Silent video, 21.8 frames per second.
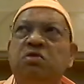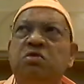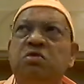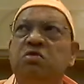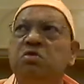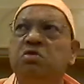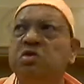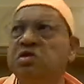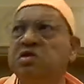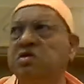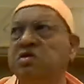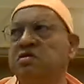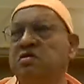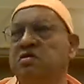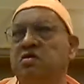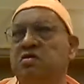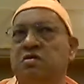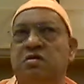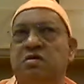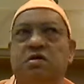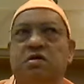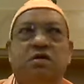Oh,
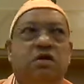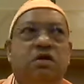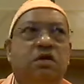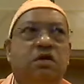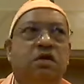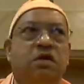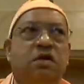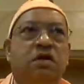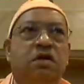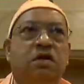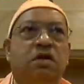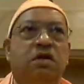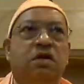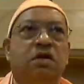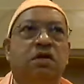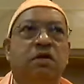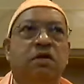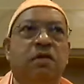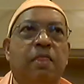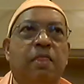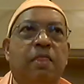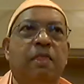what's
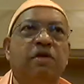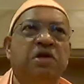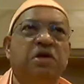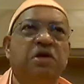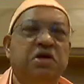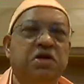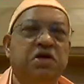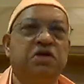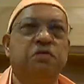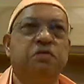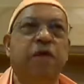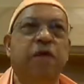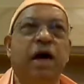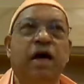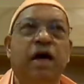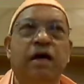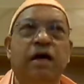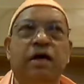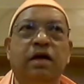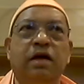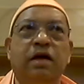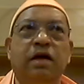this is
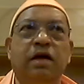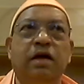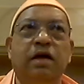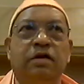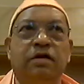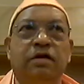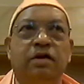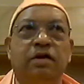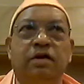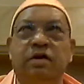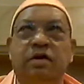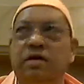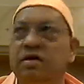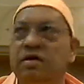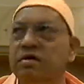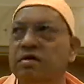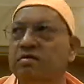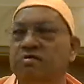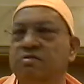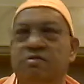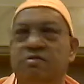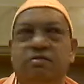bad,
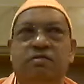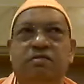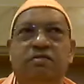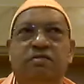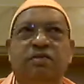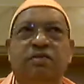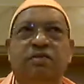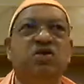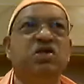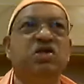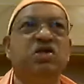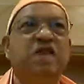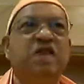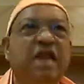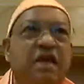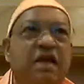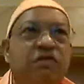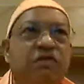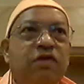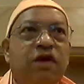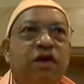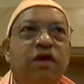and this is
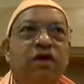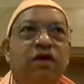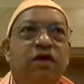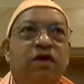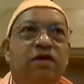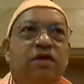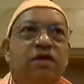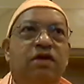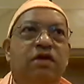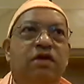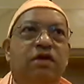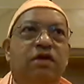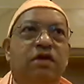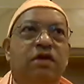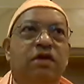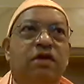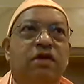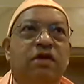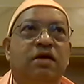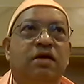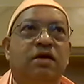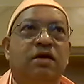evil,
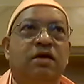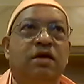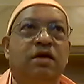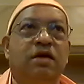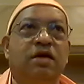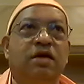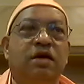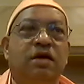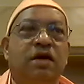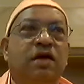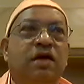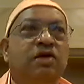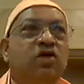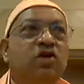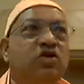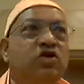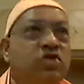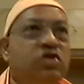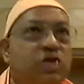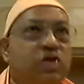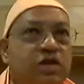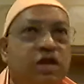and
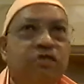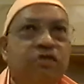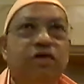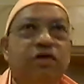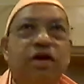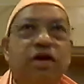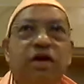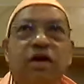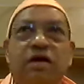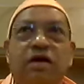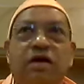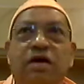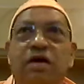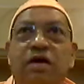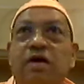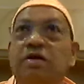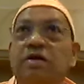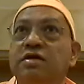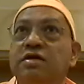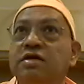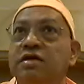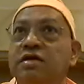this is the devil,
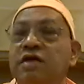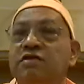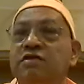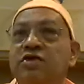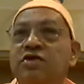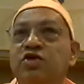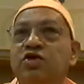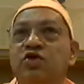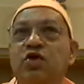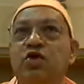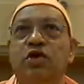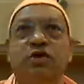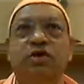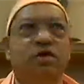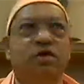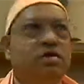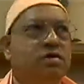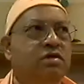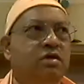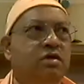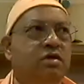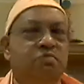and this is the devil's doing. This
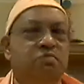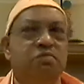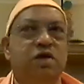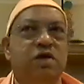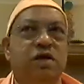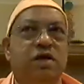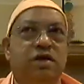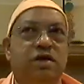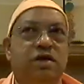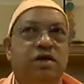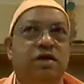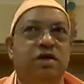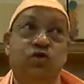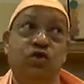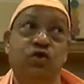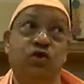is not me.